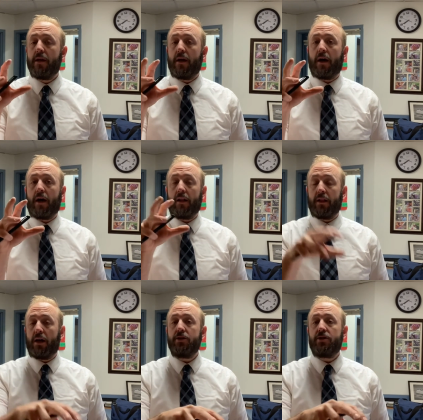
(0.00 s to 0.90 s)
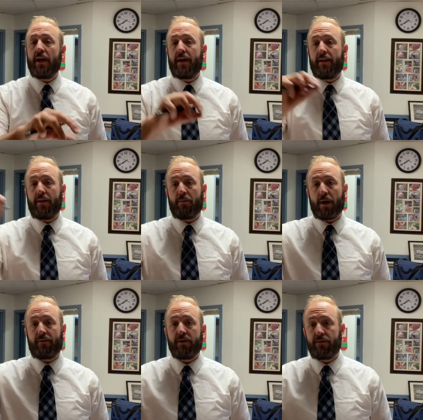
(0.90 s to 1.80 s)
uh, lunch and then the
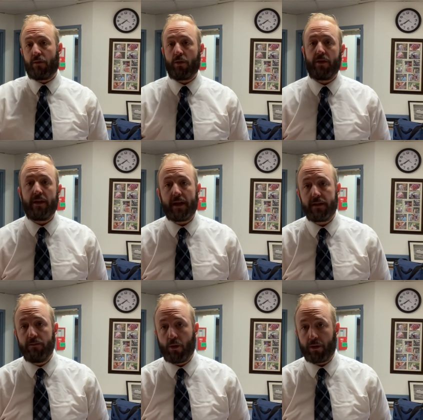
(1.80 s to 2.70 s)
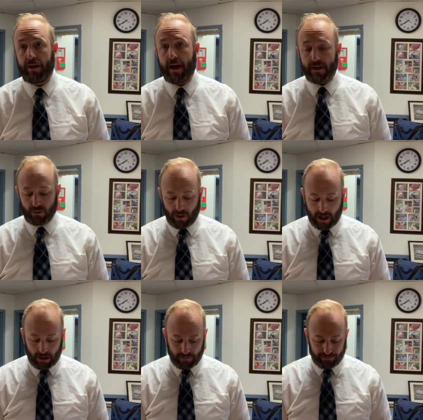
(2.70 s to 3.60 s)
breakfast for the next morning as
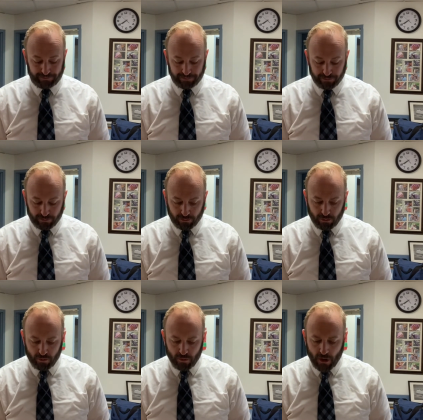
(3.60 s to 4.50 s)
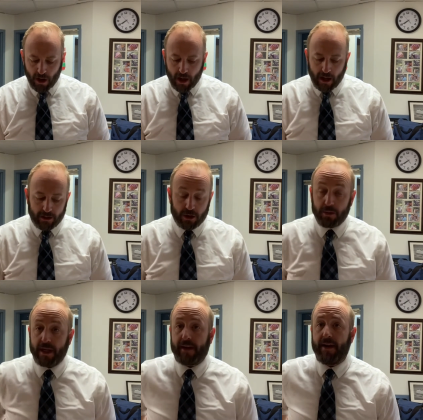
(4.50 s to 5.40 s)
well. And so
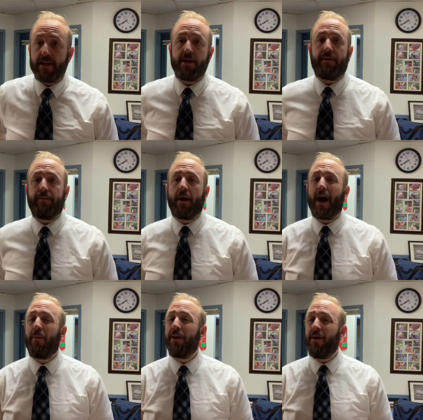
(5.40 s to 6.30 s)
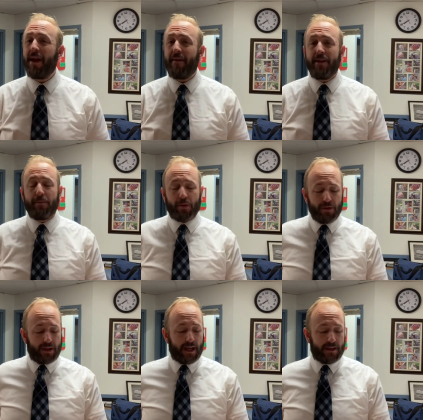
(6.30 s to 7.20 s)
take advantage of it. Uh, we don't have any
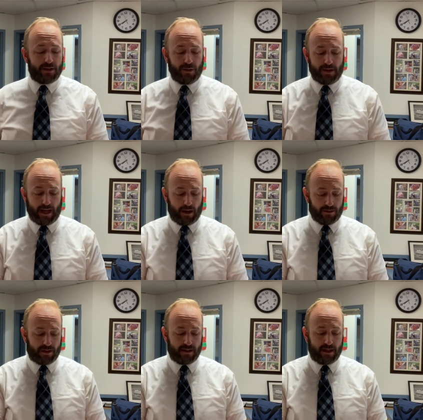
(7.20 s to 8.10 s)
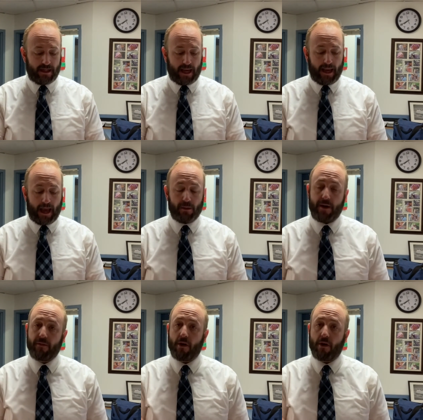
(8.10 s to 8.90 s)
birthdays to announce today. However, our